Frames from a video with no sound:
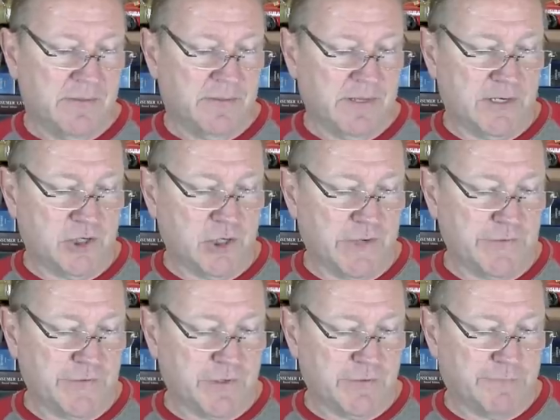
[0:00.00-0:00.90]
The
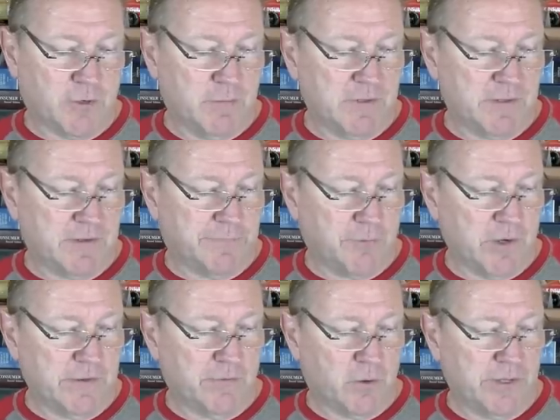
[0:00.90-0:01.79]
justice confirmed that the
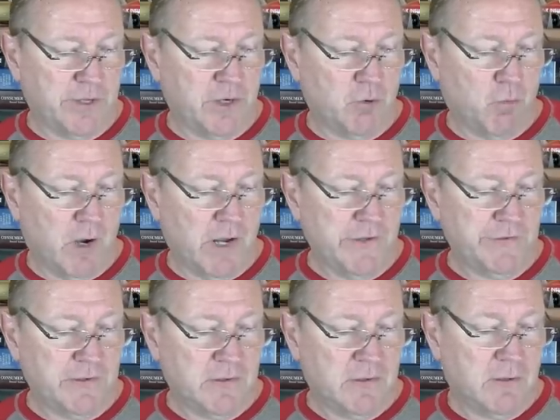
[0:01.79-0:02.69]
front door of the unit
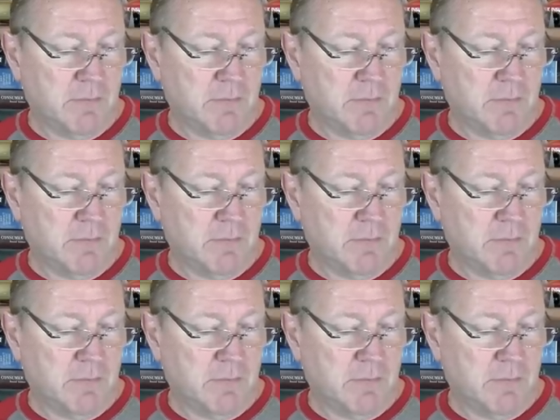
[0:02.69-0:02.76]
was,